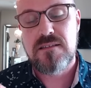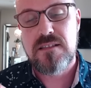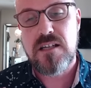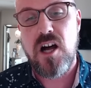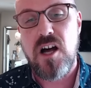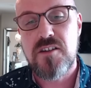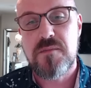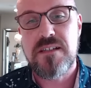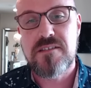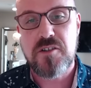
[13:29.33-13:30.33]
caused me
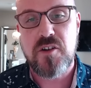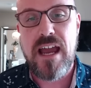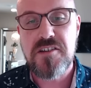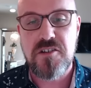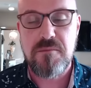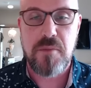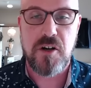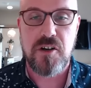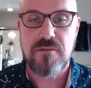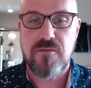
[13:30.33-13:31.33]
to crash and
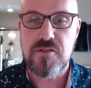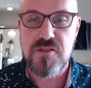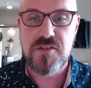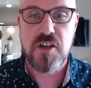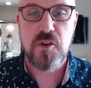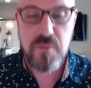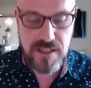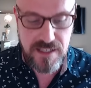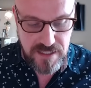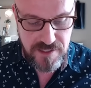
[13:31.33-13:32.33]
burn for so many
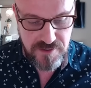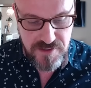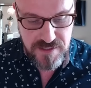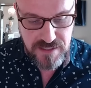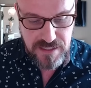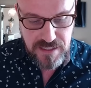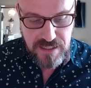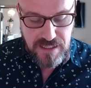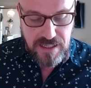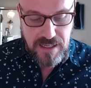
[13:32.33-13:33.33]
years.
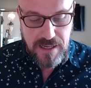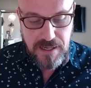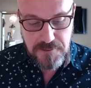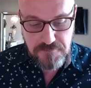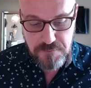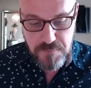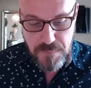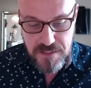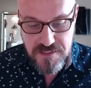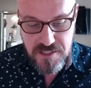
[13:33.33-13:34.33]

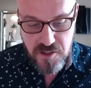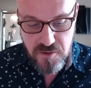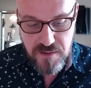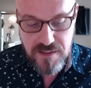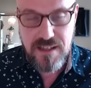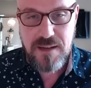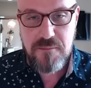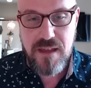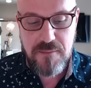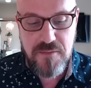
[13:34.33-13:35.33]
So
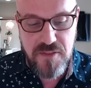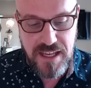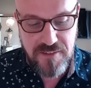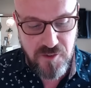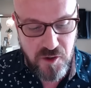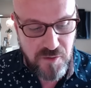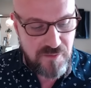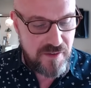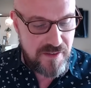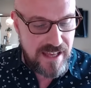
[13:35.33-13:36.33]
I'm thankful
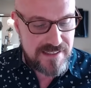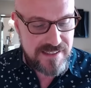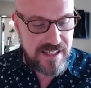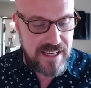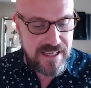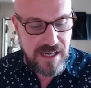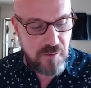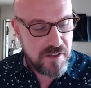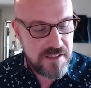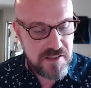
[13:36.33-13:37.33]
for that today, and I
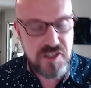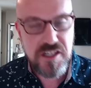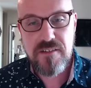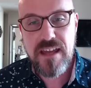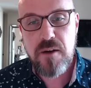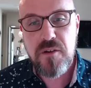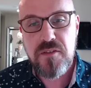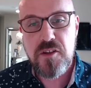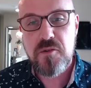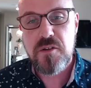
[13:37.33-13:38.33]
wanted to share that with
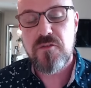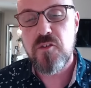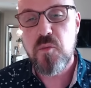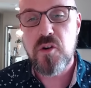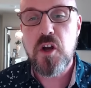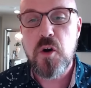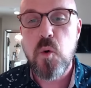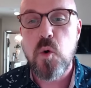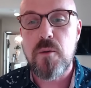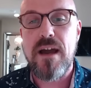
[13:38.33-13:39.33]
you. And if you want to know
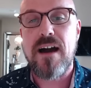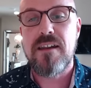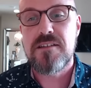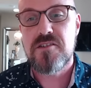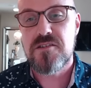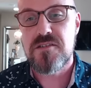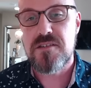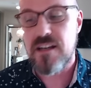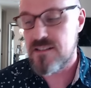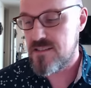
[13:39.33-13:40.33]
more about it, just
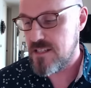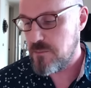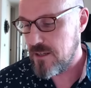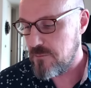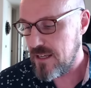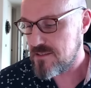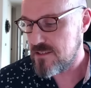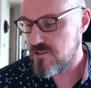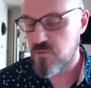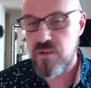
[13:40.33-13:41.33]
send me a
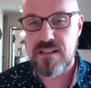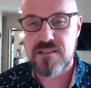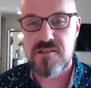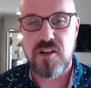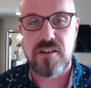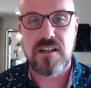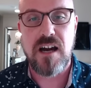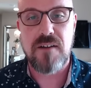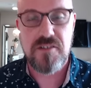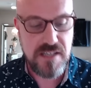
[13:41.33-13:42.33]
message and we can start a
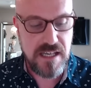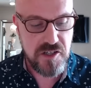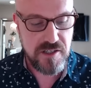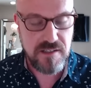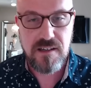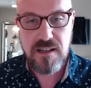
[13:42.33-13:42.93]
conversation